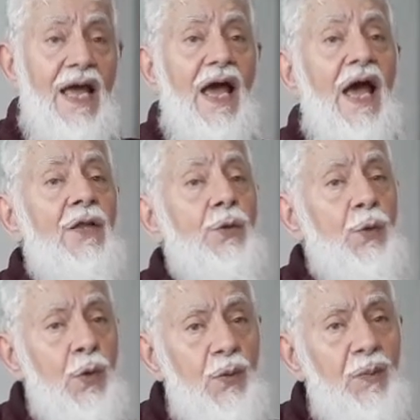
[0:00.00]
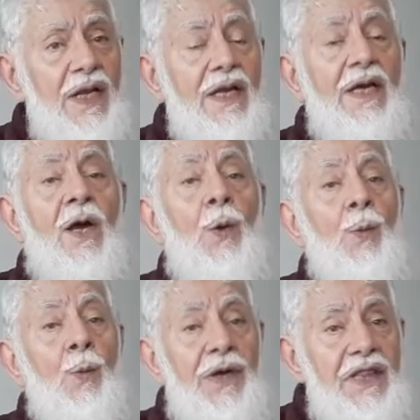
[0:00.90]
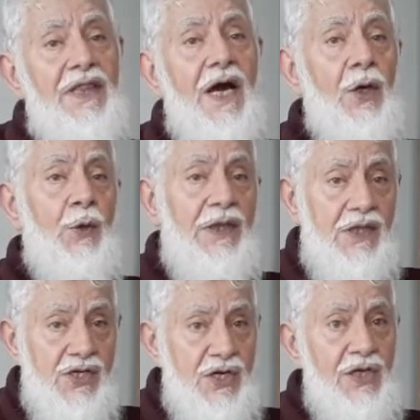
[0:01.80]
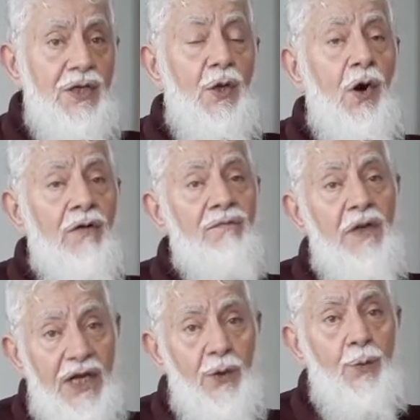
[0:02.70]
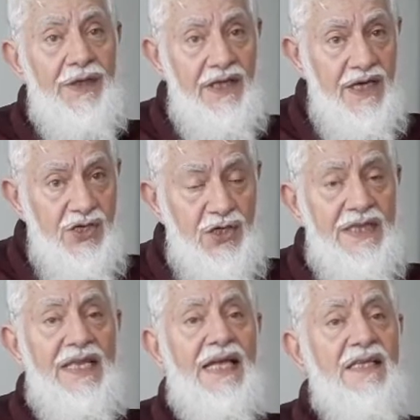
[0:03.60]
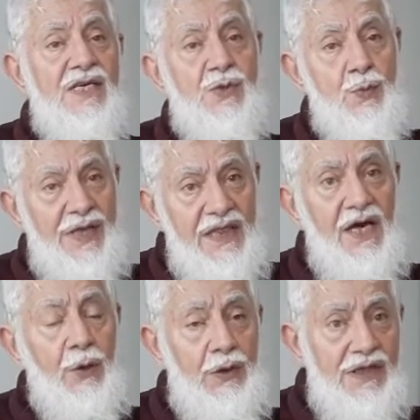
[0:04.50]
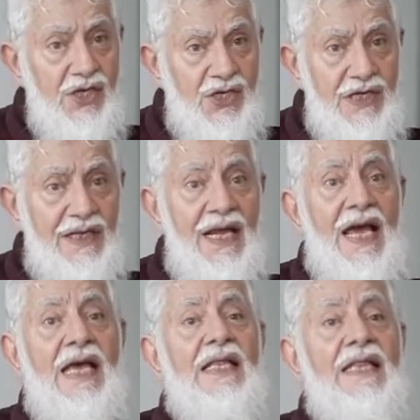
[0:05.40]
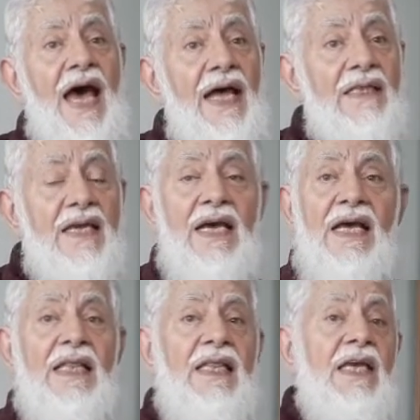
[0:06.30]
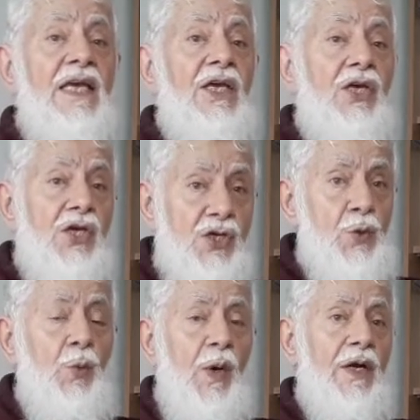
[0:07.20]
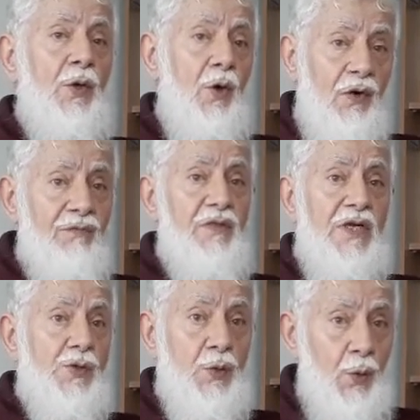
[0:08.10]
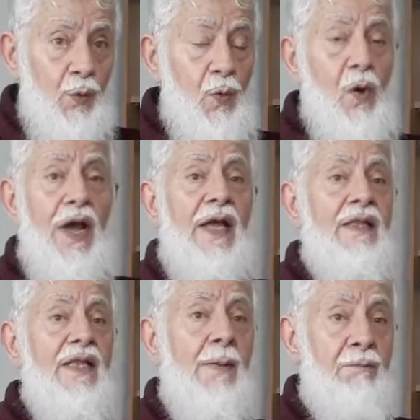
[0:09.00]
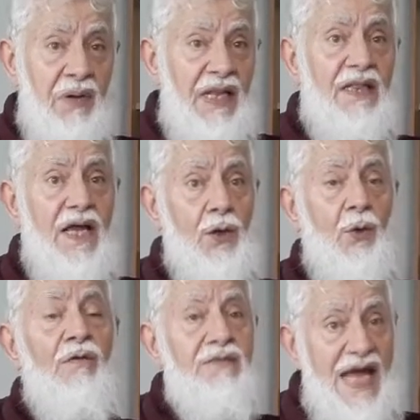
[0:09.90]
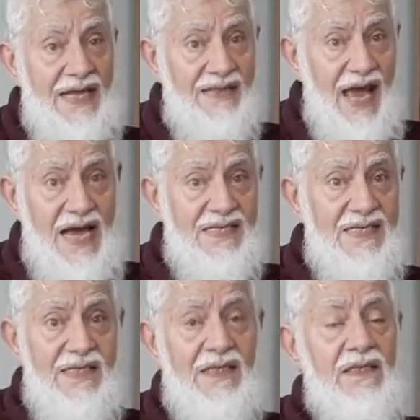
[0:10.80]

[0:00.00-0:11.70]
and normally with the condition of liquidation, that is with the condition that the issuer of the sukuk and the builder of that asset